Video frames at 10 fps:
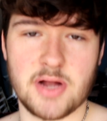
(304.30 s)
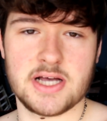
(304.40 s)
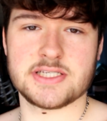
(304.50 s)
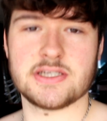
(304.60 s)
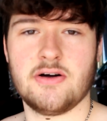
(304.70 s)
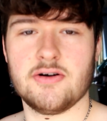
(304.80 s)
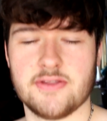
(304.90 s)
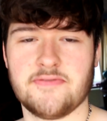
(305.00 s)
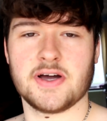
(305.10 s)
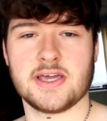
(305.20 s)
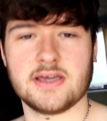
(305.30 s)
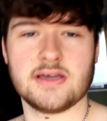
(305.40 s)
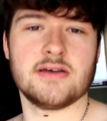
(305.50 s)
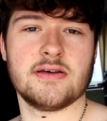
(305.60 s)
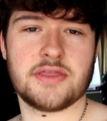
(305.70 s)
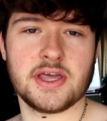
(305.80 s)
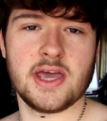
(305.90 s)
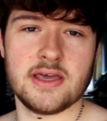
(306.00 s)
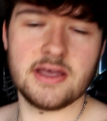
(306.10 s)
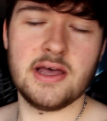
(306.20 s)
Plus on the fucking
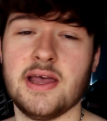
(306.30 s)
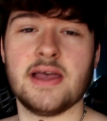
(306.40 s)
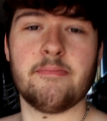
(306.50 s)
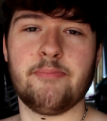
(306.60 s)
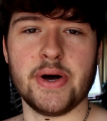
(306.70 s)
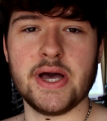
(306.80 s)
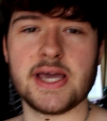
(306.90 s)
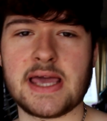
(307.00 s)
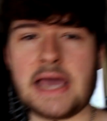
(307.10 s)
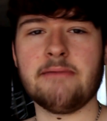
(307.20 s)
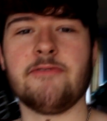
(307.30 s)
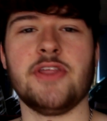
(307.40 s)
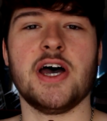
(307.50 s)
thingy but it came for